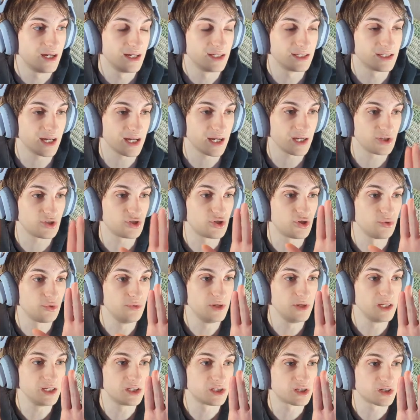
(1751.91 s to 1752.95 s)
It's like a
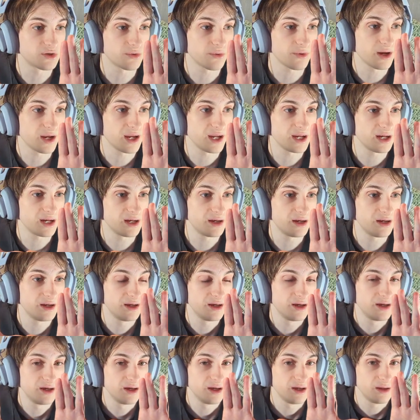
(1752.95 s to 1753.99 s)
2D screen,
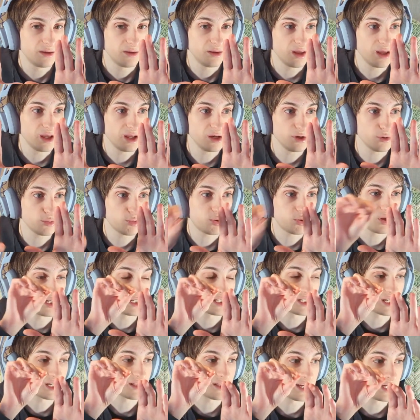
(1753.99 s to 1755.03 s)
and you're
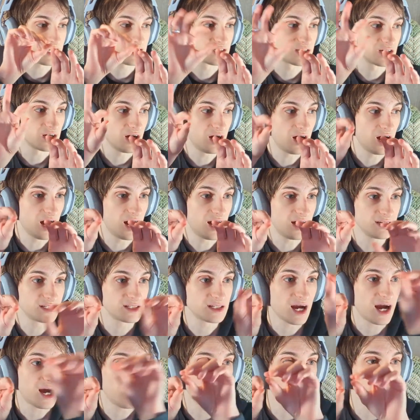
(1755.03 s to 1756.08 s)
placing things on
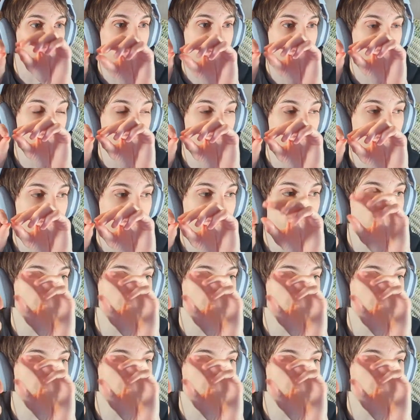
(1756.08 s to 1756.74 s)
top of each other,